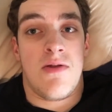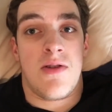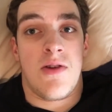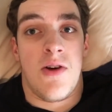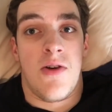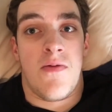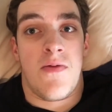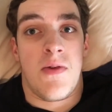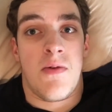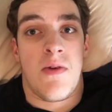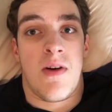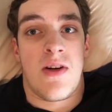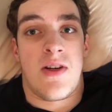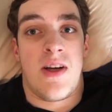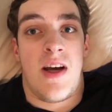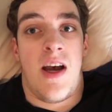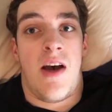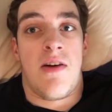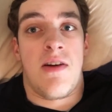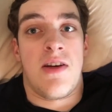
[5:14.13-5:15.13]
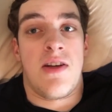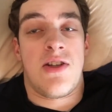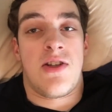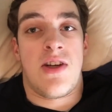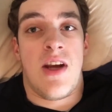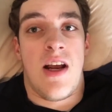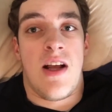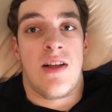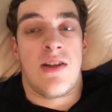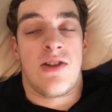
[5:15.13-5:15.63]
so if you want to check out his
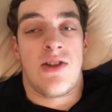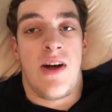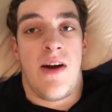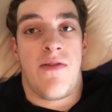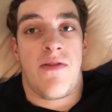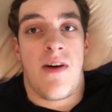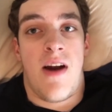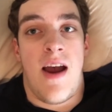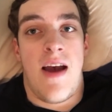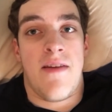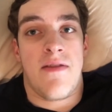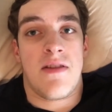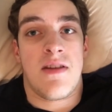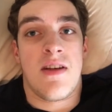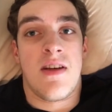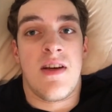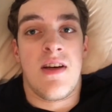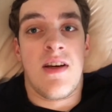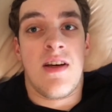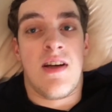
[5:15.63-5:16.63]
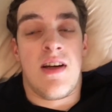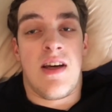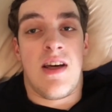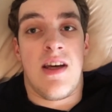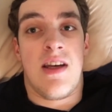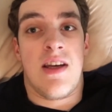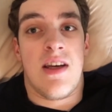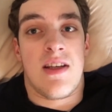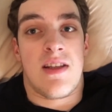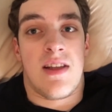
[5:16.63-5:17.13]
channel, Jeff Crafts,
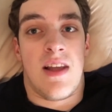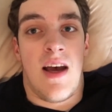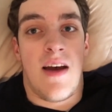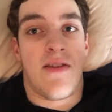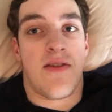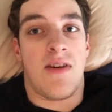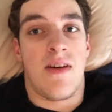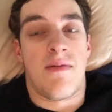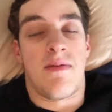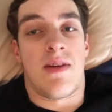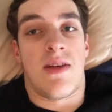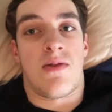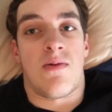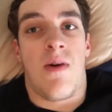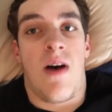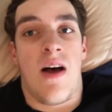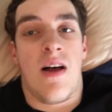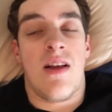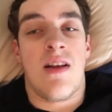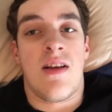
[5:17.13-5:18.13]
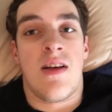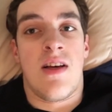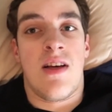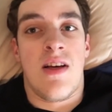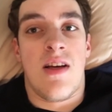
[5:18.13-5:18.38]
he does live streams as well.